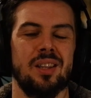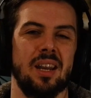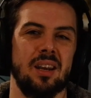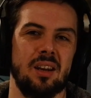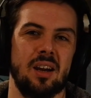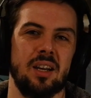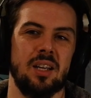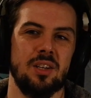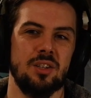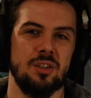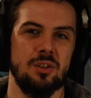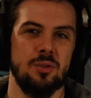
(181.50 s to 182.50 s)
that I
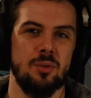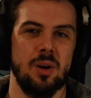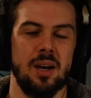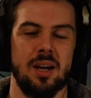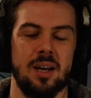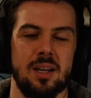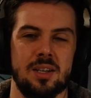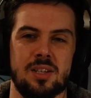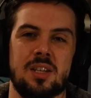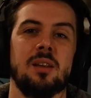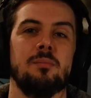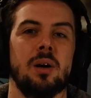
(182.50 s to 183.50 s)
can do a
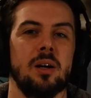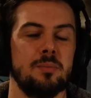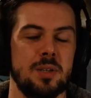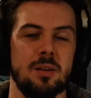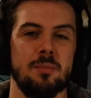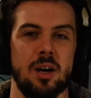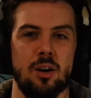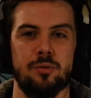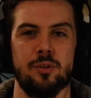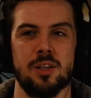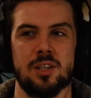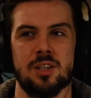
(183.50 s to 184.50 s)
skin biopsy in my
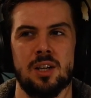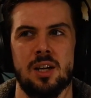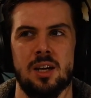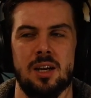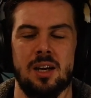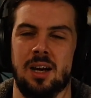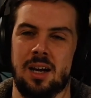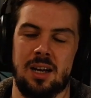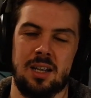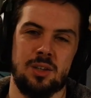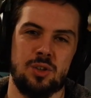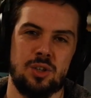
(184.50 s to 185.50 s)
office, uh,
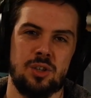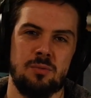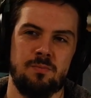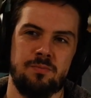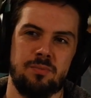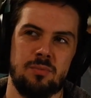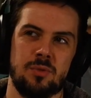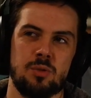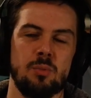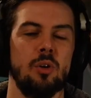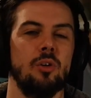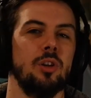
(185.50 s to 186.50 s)
it's
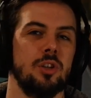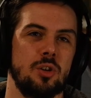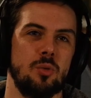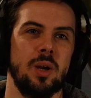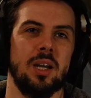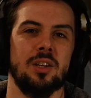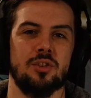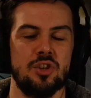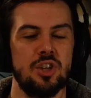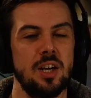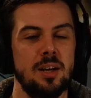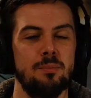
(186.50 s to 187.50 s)
small, it's quick, it's
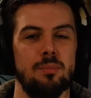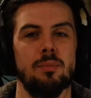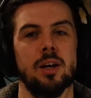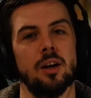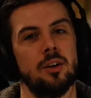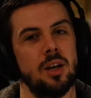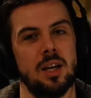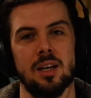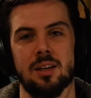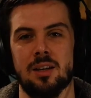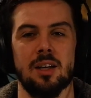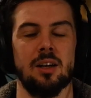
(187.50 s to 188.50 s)
cheap. We don't
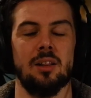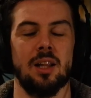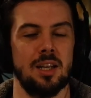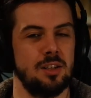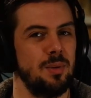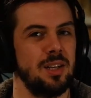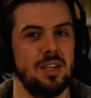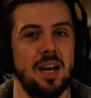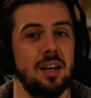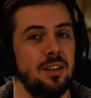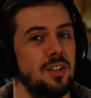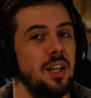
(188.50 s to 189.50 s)
need you know large amounts of
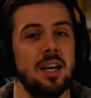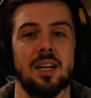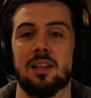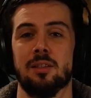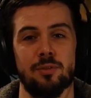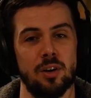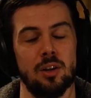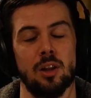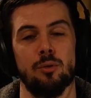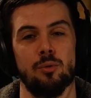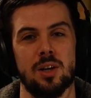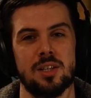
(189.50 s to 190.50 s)
anesthetic, very
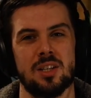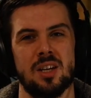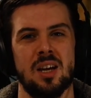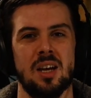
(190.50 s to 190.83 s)
low risk.